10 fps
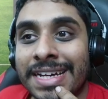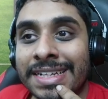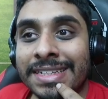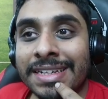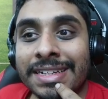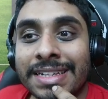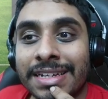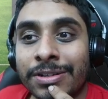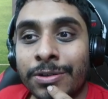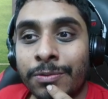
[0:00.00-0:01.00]
And
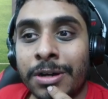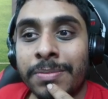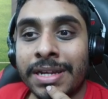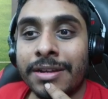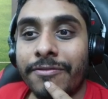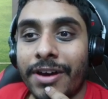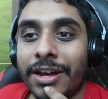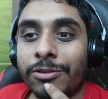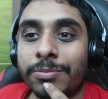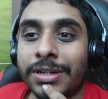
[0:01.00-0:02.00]
they could well be in a
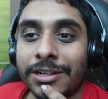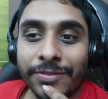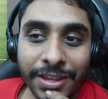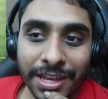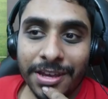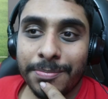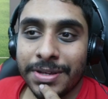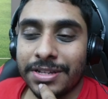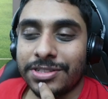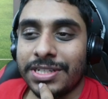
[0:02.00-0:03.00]
final. But
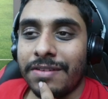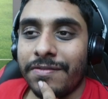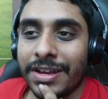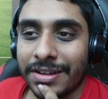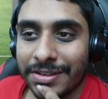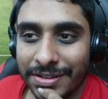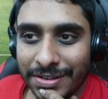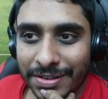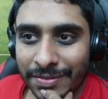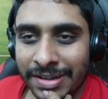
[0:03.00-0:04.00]
PSG, I think,
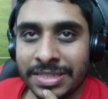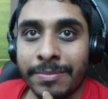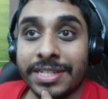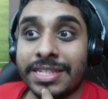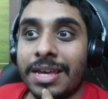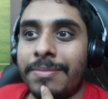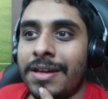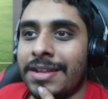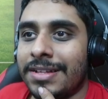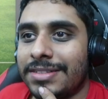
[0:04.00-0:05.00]
will have something to say
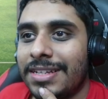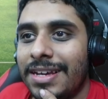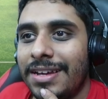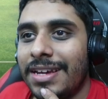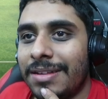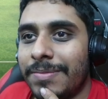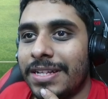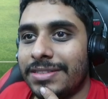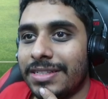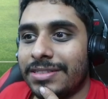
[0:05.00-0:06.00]
about that in
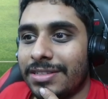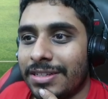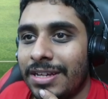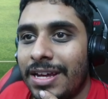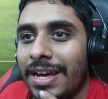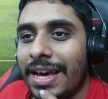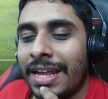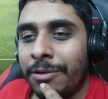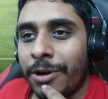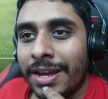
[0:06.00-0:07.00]
Manchester.
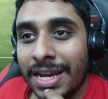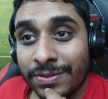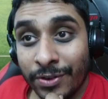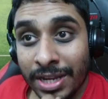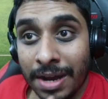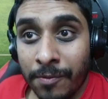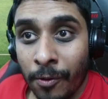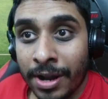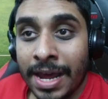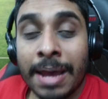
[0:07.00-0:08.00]
Anyway, as for the other
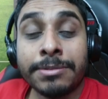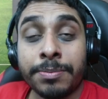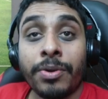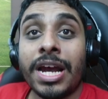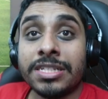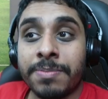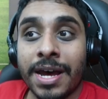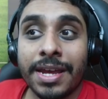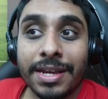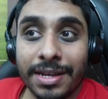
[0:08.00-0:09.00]
one, I am surprised
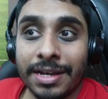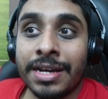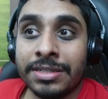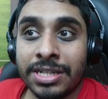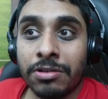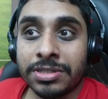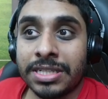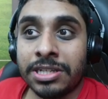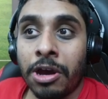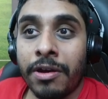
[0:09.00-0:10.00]
by
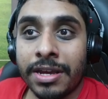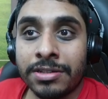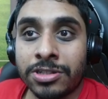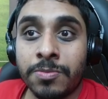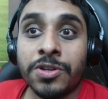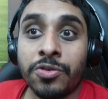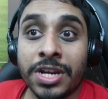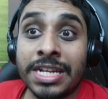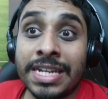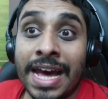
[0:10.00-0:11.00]
Chelsea going to
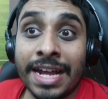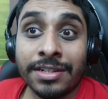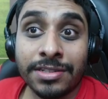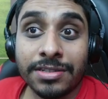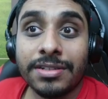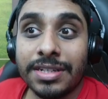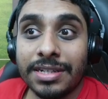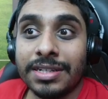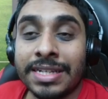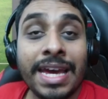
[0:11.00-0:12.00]
Madrid and
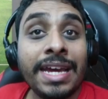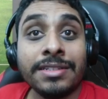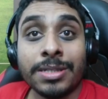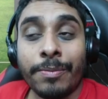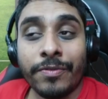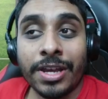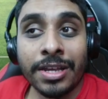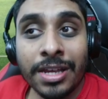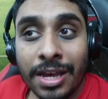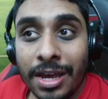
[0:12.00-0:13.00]
getting something.